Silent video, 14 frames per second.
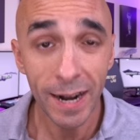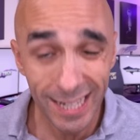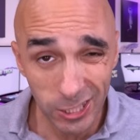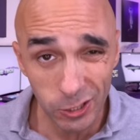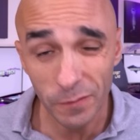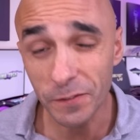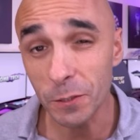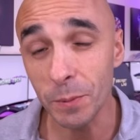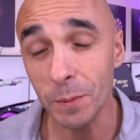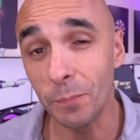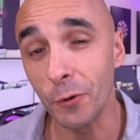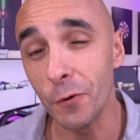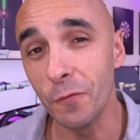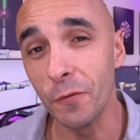I'd love to be
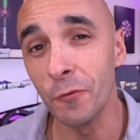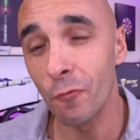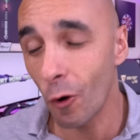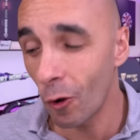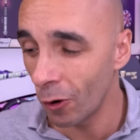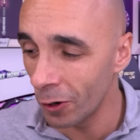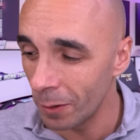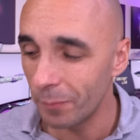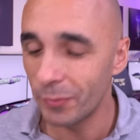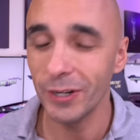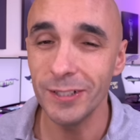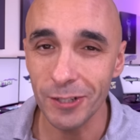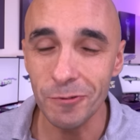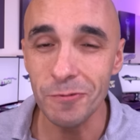proven wrong, but
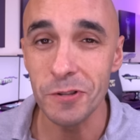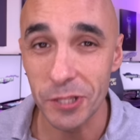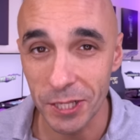I don't